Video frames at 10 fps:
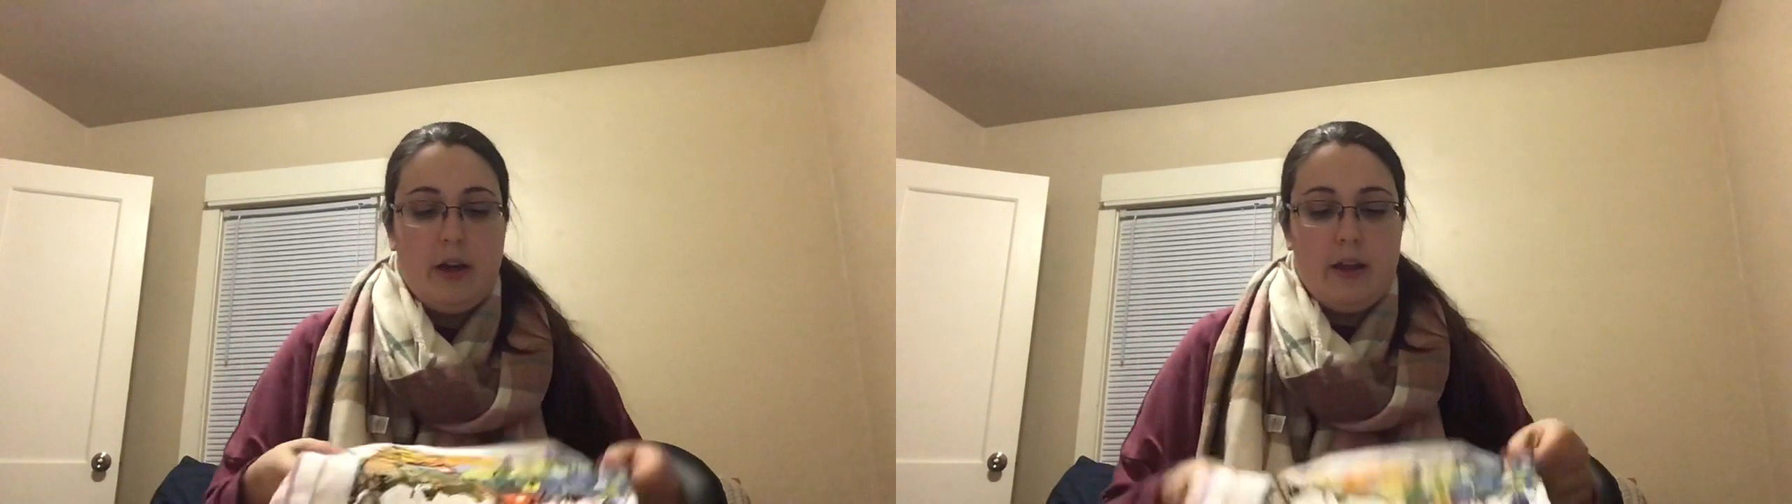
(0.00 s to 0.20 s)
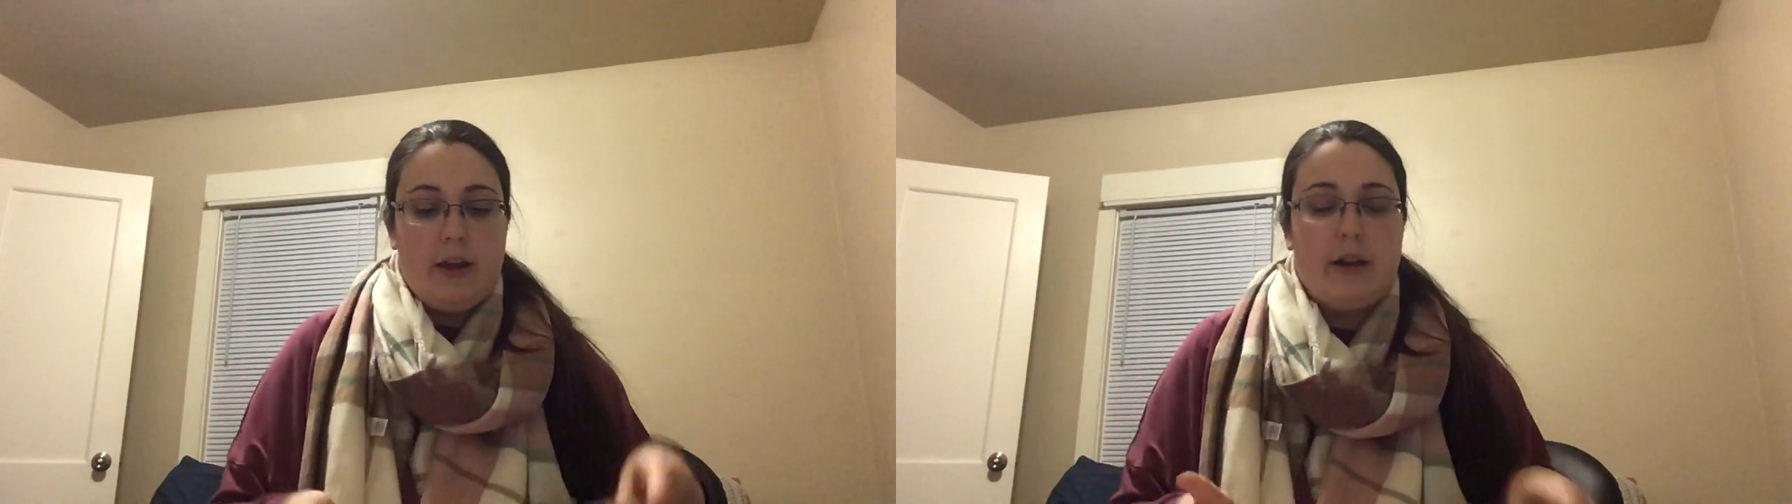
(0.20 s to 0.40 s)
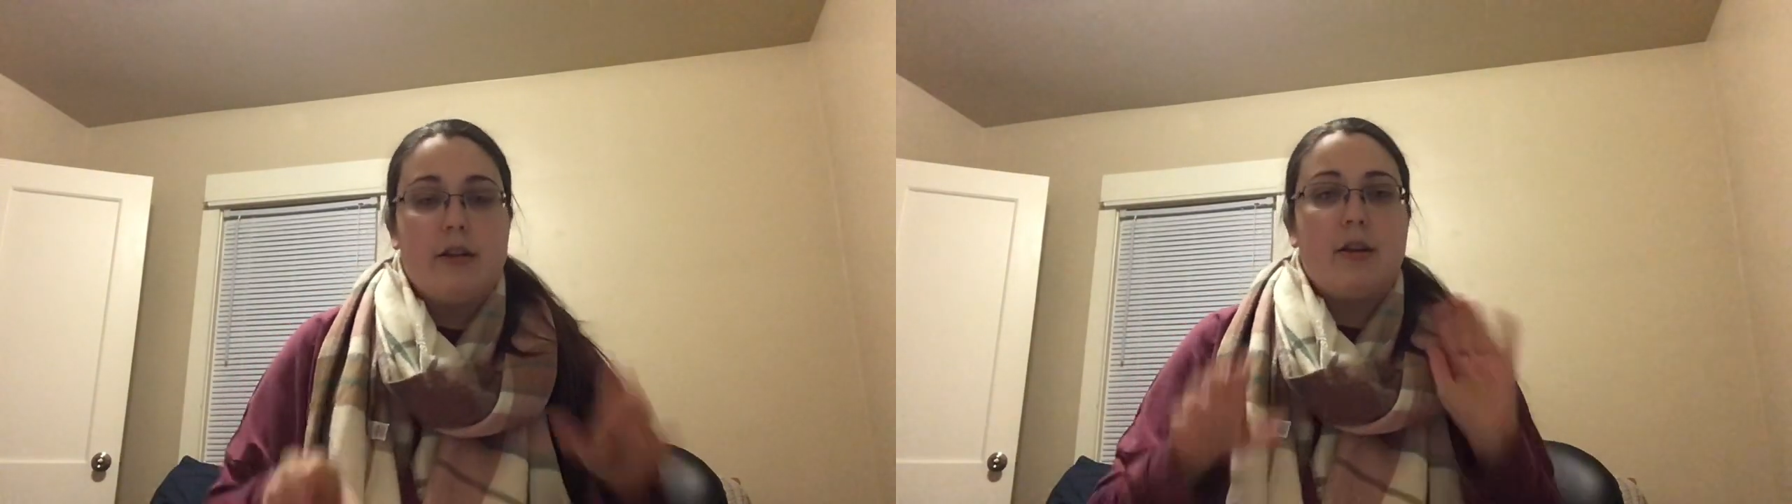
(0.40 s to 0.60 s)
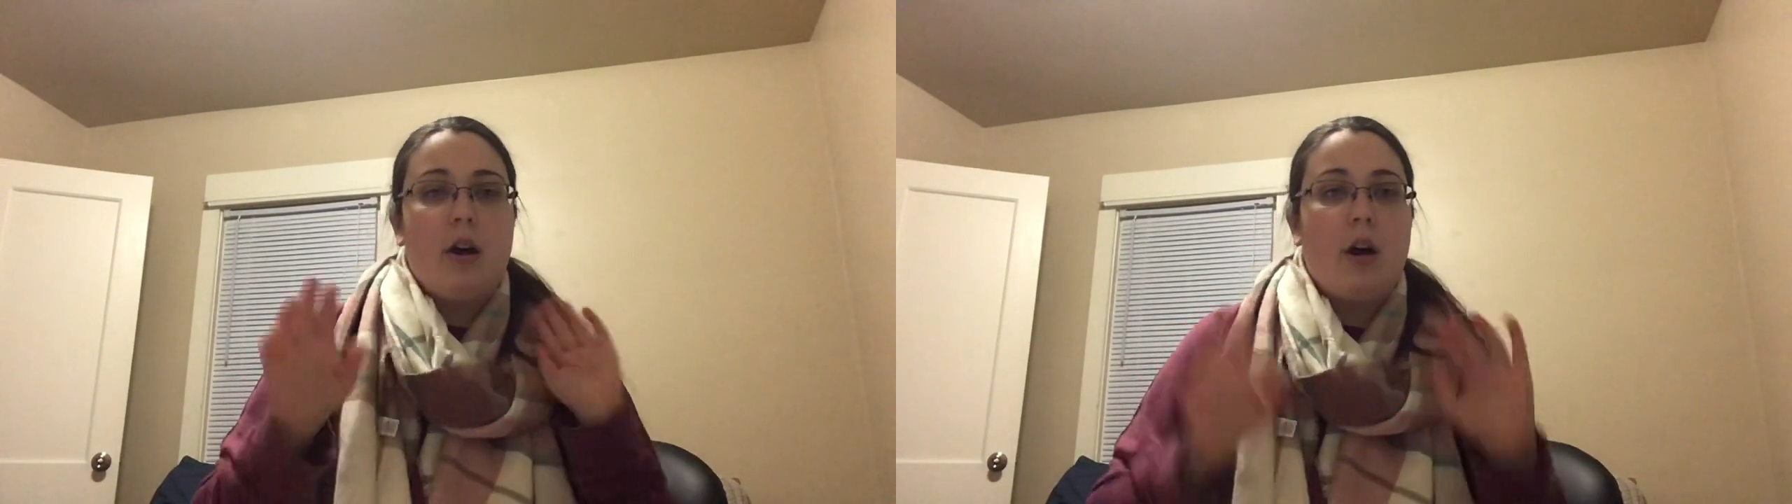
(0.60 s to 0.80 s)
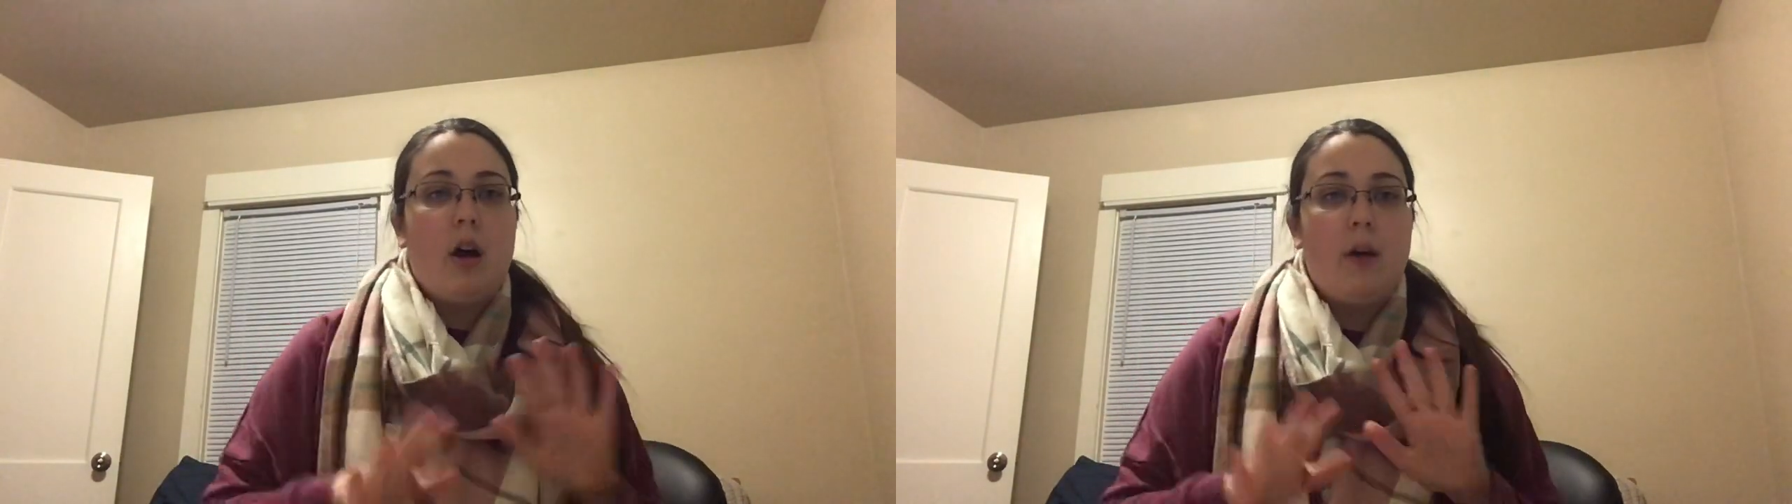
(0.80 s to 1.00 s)
that is
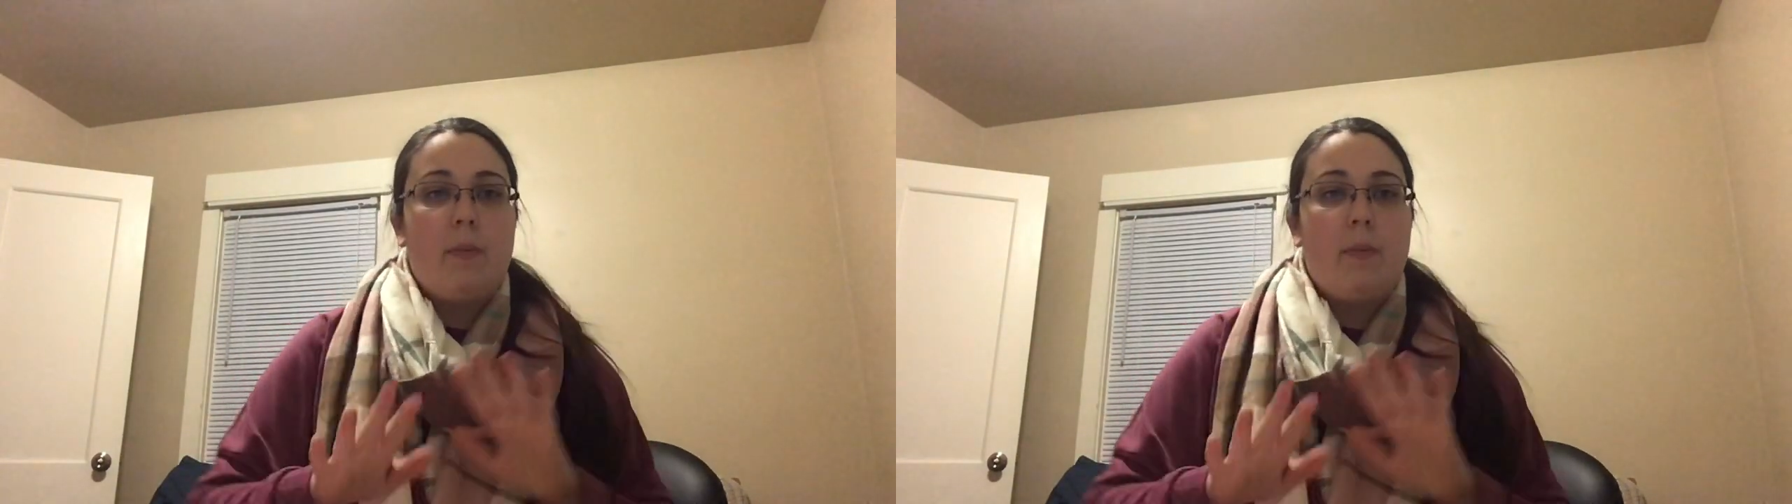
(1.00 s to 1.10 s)
all